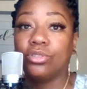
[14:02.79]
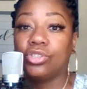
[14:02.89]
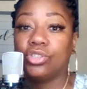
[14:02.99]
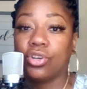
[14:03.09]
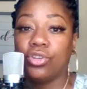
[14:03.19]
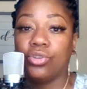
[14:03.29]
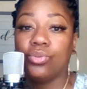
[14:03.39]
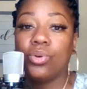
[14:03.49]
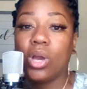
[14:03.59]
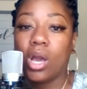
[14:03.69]
going to show
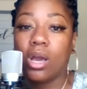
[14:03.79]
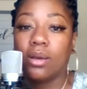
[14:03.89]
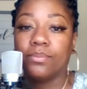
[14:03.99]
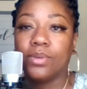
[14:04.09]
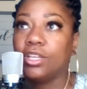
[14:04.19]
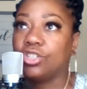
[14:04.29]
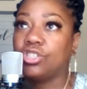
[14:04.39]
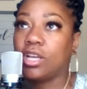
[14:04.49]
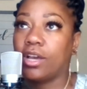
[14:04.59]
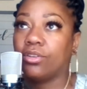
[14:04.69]
you his
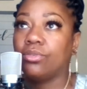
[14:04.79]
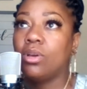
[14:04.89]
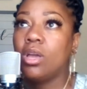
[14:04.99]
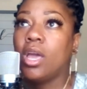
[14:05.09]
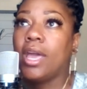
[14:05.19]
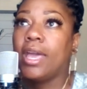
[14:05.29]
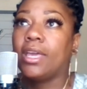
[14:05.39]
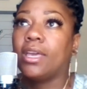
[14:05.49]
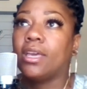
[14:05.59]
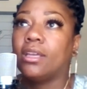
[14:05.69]
channel
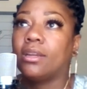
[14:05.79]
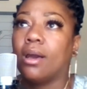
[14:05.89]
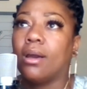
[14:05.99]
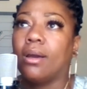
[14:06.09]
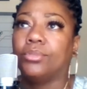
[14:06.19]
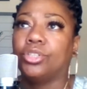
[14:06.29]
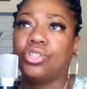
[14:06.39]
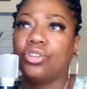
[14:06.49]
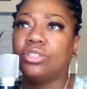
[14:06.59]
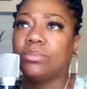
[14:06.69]
and just
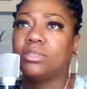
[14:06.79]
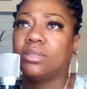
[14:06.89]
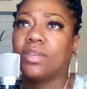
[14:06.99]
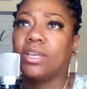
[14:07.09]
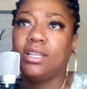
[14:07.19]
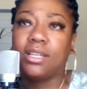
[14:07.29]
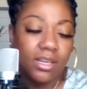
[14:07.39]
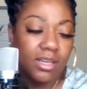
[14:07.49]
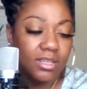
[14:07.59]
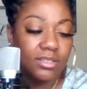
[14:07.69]
show you some of the stuff that he
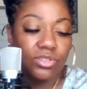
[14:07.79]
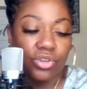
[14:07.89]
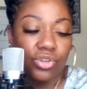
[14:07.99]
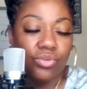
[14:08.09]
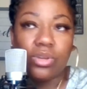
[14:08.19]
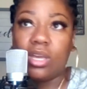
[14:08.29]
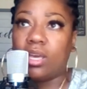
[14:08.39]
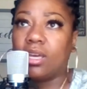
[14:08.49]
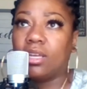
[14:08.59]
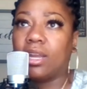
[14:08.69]
does so you
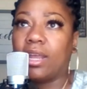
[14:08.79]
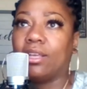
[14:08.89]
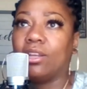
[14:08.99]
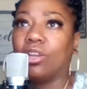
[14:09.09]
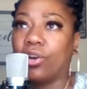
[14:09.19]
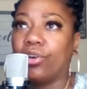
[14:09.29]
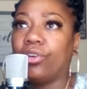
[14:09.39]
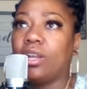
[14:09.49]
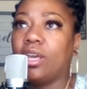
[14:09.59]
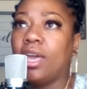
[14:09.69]
can like
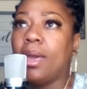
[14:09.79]
learn.